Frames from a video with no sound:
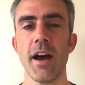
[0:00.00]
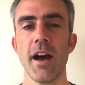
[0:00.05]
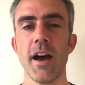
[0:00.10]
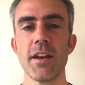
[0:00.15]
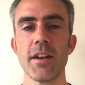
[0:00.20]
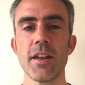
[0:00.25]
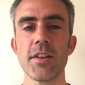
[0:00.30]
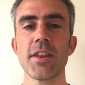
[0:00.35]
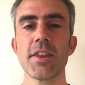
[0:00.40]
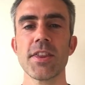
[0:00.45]

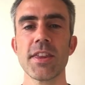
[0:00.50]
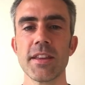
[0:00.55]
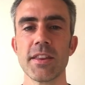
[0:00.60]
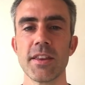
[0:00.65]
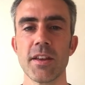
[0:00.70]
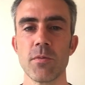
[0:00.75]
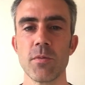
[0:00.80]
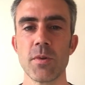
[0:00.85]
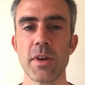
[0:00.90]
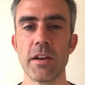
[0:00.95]
Another thing
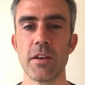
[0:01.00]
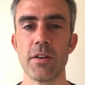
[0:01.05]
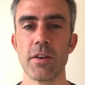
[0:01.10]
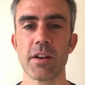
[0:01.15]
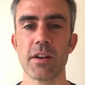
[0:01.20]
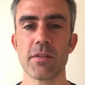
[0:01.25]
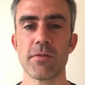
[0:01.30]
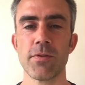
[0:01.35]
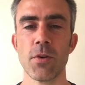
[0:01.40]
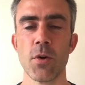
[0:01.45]
that we
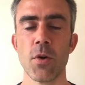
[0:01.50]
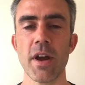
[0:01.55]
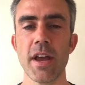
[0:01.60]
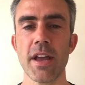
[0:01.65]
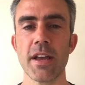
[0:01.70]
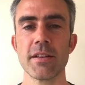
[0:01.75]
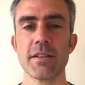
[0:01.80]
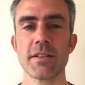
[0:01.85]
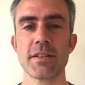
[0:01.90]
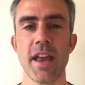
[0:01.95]
look for
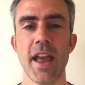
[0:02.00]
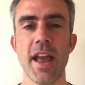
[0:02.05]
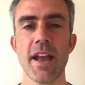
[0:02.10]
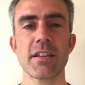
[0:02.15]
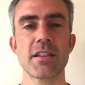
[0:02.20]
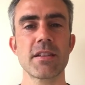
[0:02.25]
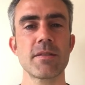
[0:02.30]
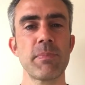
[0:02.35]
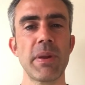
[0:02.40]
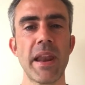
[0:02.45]
is
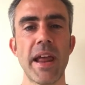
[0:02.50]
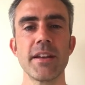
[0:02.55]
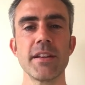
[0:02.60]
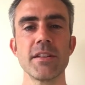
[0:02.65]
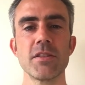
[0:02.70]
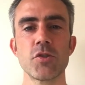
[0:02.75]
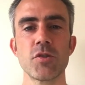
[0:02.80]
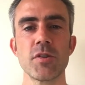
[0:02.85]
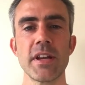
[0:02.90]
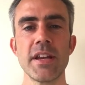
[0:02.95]

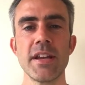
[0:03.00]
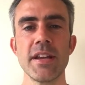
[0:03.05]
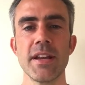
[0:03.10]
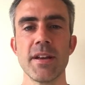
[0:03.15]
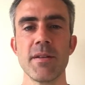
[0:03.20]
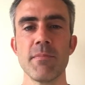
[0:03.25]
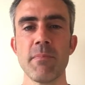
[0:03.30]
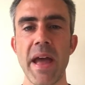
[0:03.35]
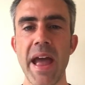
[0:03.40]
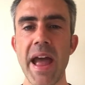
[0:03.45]
explanatory
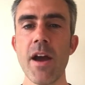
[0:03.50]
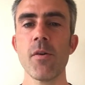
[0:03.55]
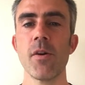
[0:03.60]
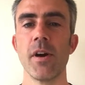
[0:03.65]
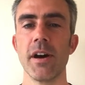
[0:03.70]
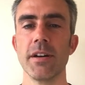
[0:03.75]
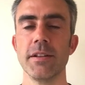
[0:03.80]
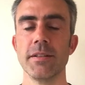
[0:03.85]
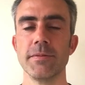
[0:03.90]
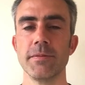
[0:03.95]

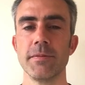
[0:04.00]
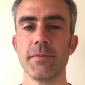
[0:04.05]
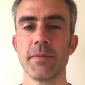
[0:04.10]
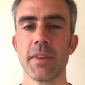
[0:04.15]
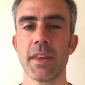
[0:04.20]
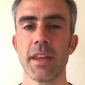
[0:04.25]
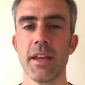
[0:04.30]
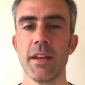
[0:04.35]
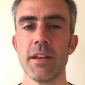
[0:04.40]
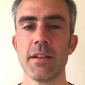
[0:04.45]
power.
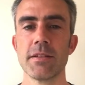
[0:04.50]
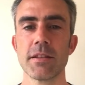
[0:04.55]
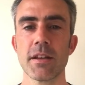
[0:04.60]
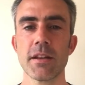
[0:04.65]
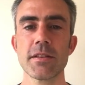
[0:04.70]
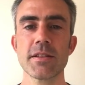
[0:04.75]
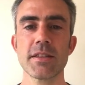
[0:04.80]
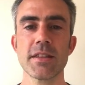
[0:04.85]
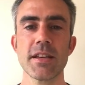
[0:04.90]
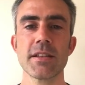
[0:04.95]

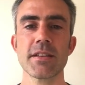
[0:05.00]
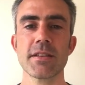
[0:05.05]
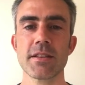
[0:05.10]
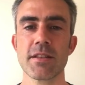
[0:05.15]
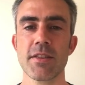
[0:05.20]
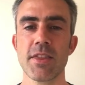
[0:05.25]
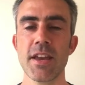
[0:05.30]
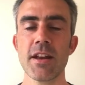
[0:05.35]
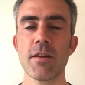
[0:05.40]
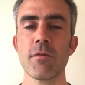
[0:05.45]
Does this
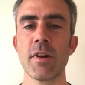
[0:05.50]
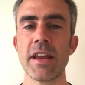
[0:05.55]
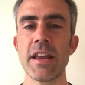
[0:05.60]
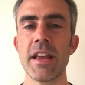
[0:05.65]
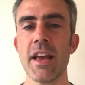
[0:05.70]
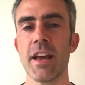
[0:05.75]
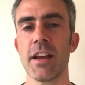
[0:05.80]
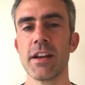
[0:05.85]
theory